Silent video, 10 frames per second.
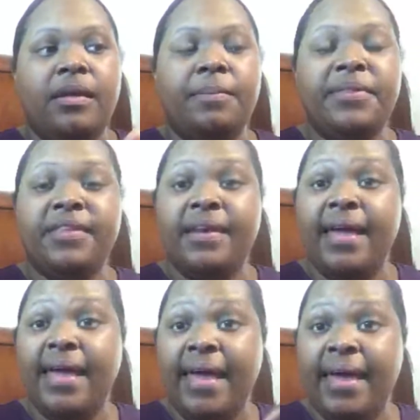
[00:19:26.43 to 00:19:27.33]
but then I
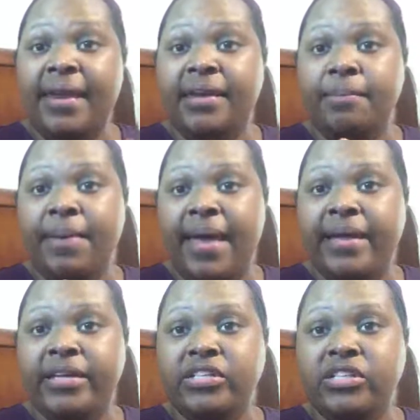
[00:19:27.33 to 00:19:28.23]
added the
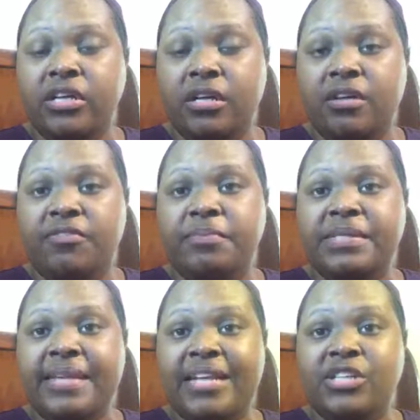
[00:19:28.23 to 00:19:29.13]
package of
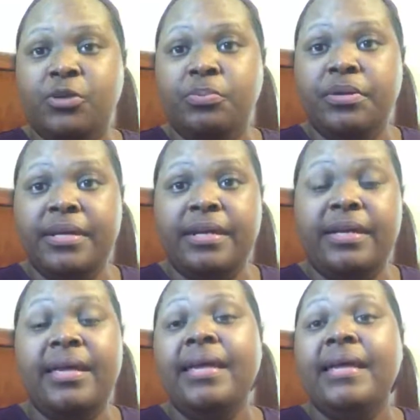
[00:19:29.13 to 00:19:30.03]
pistachio pudding
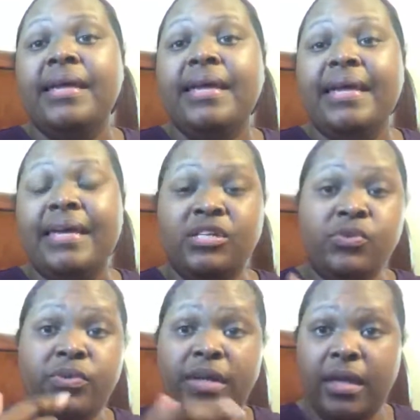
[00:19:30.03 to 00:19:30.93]

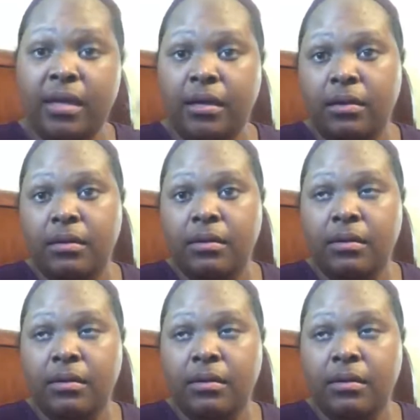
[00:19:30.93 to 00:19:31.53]
into the cake